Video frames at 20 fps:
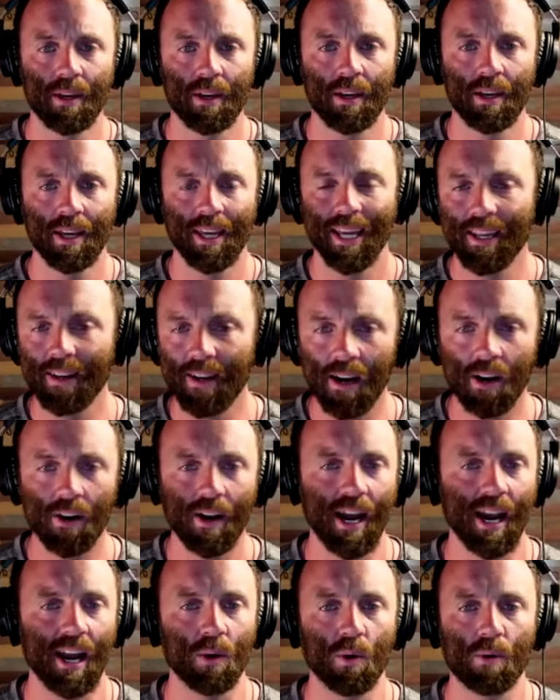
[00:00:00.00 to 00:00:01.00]
in our
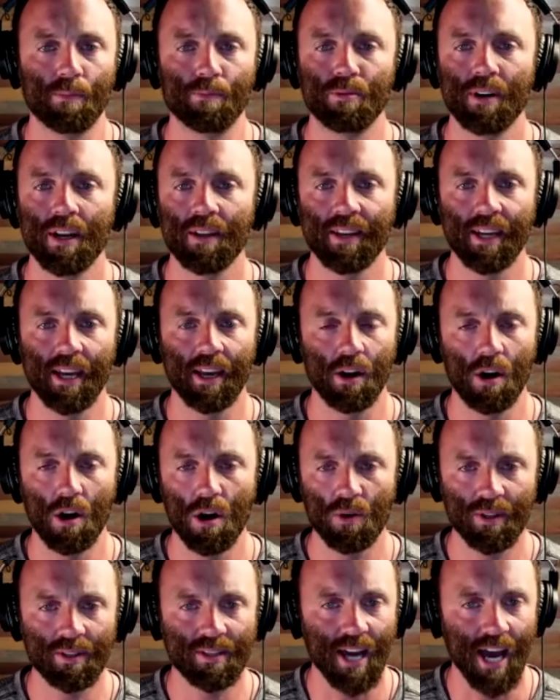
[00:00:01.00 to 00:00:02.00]
air, we're breathing it all
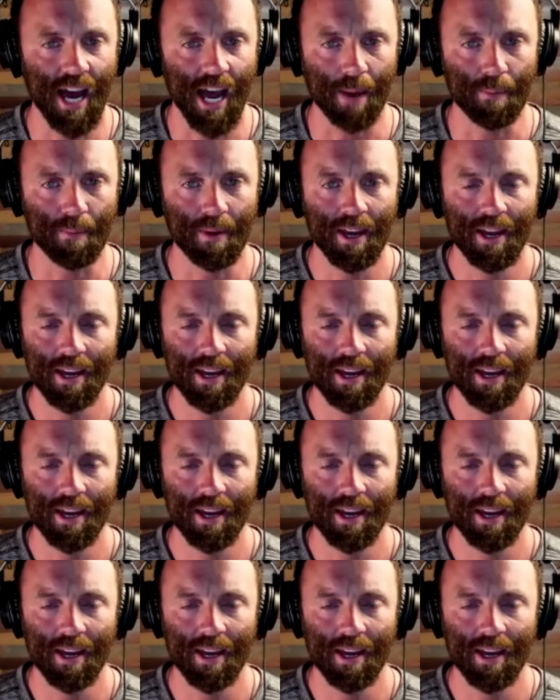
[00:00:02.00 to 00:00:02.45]
the time.